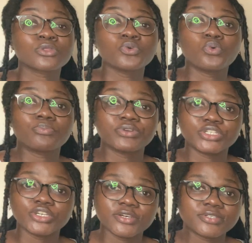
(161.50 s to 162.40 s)
were
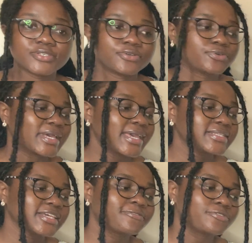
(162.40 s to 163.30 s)
pretty good. So
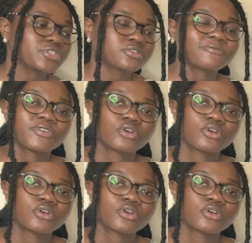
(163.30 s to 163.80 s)
Tefo is not very